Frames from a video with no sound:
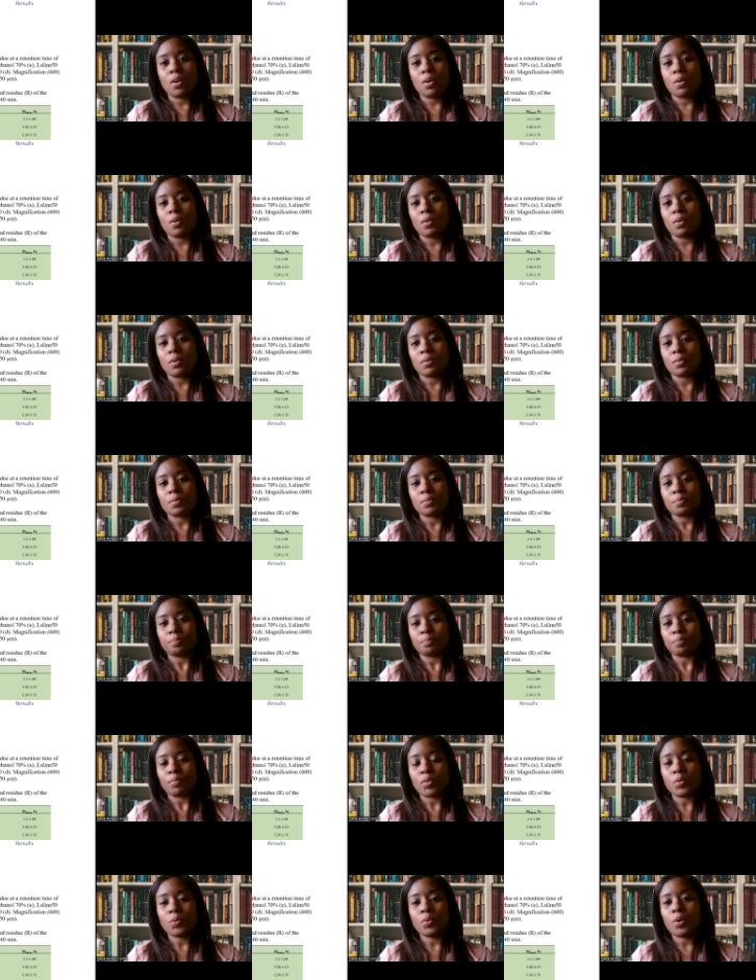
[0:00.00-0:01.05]
of
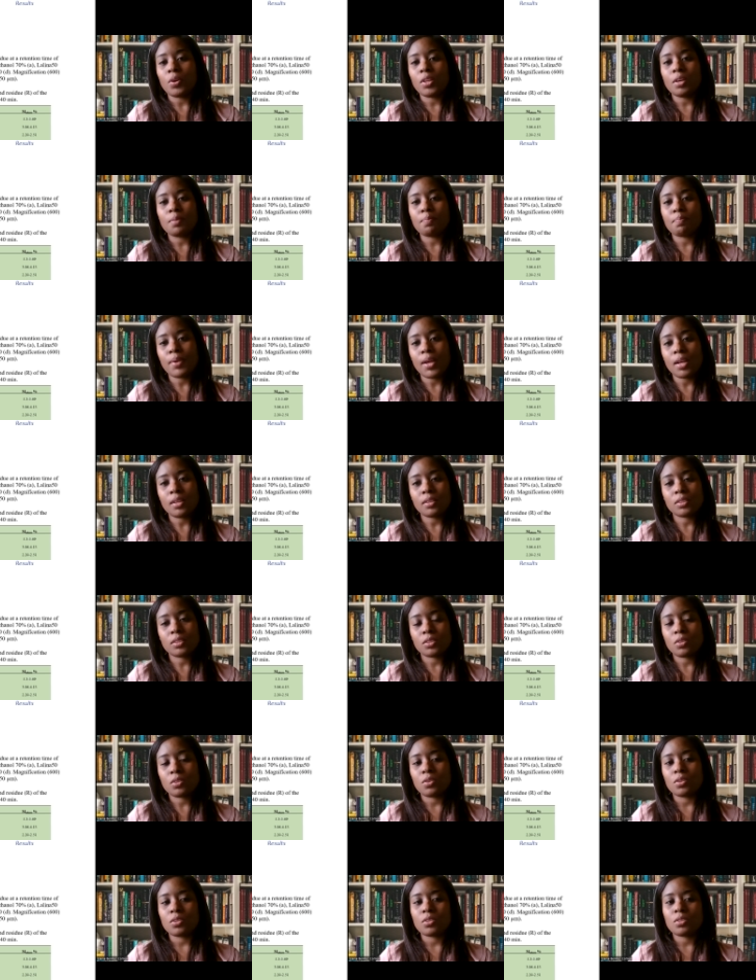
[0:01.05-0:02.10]
to other plant
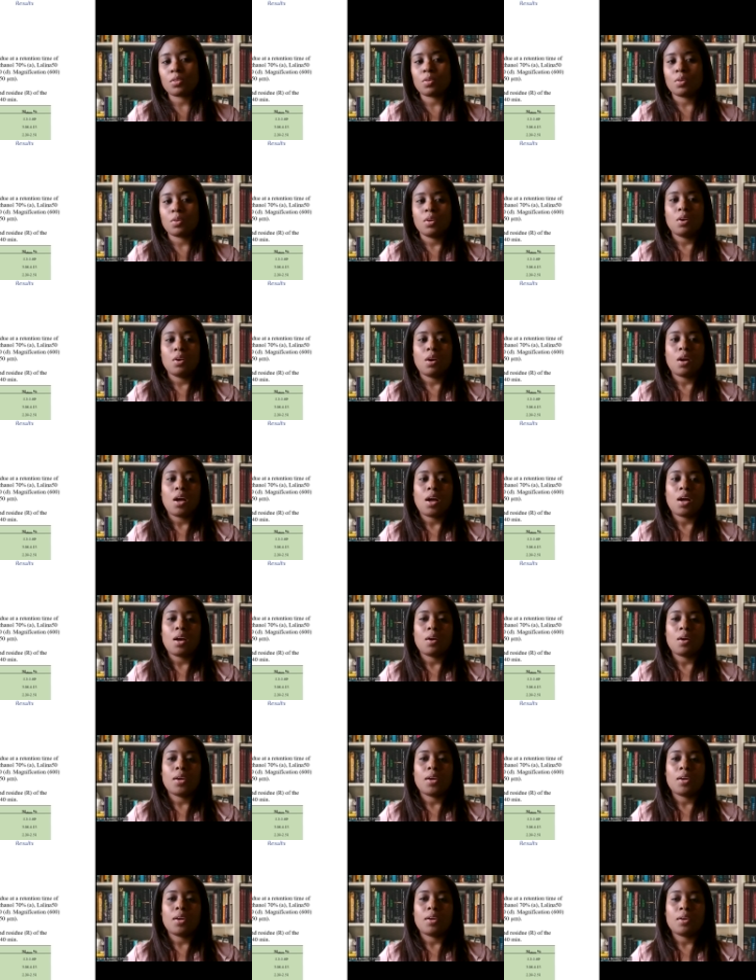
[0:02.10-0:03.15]
sources
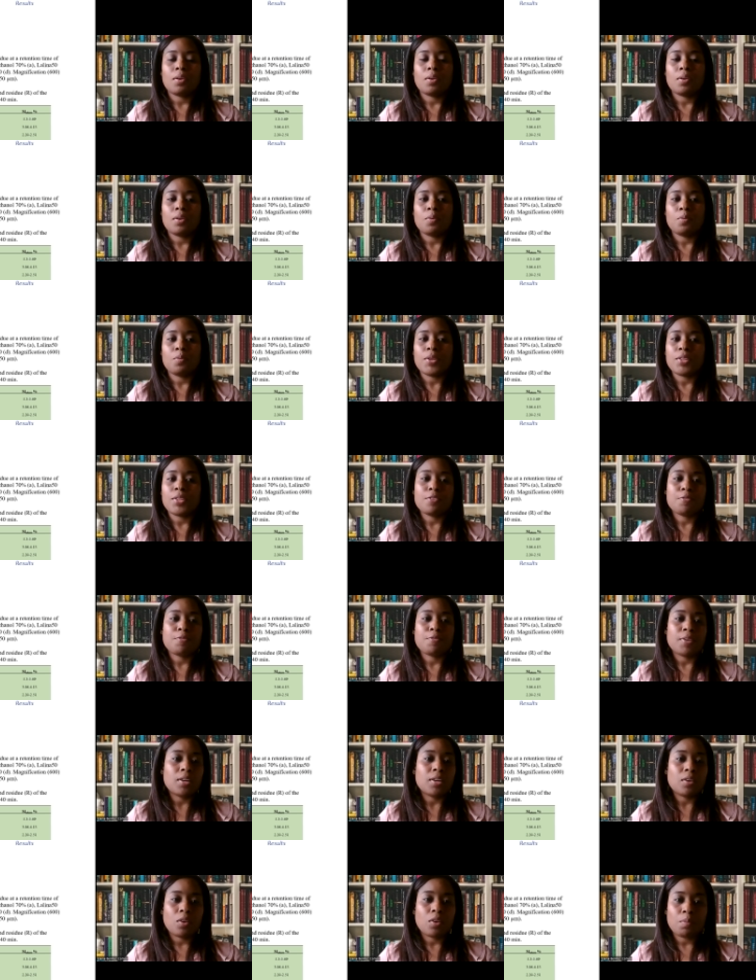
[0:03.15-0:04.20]
uh, with
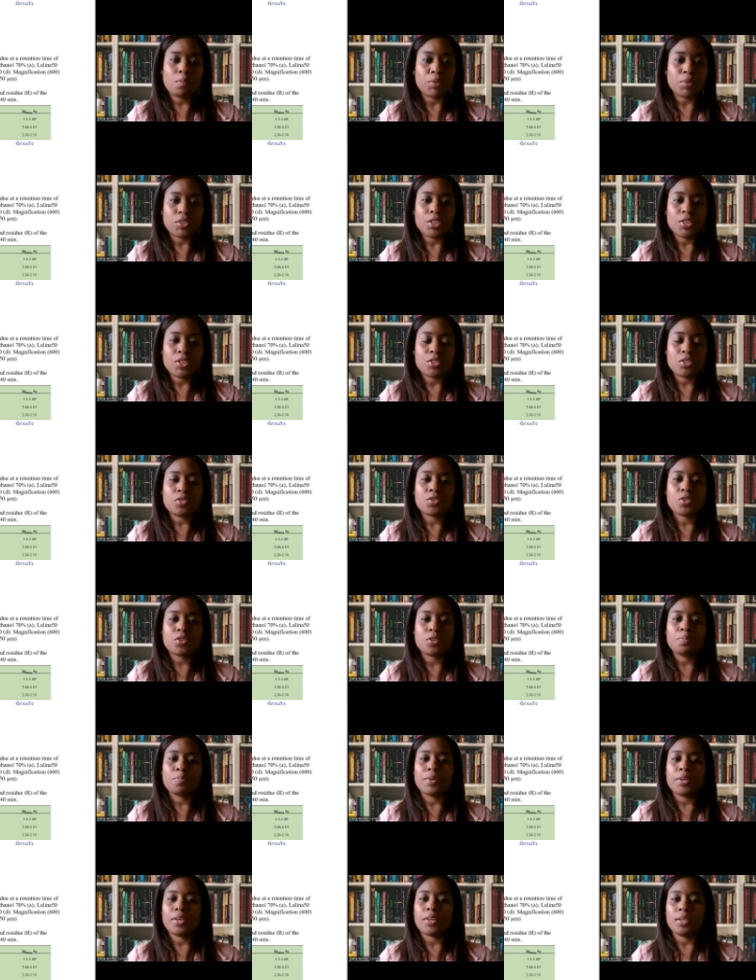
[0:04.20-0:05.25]
different composition
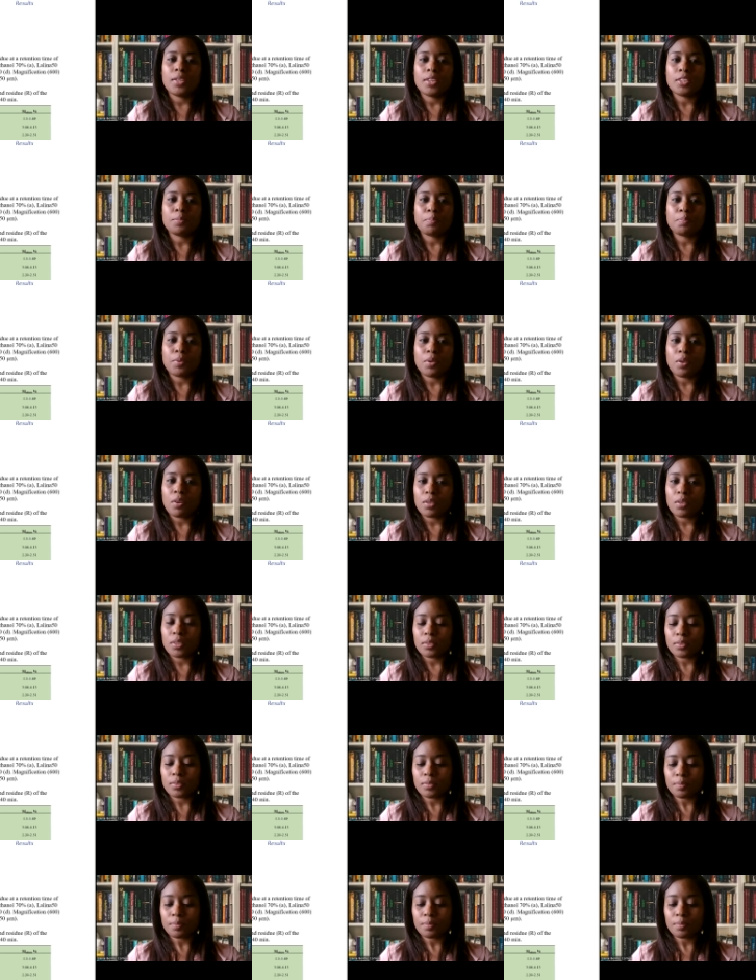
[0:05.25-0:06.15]
should be explored.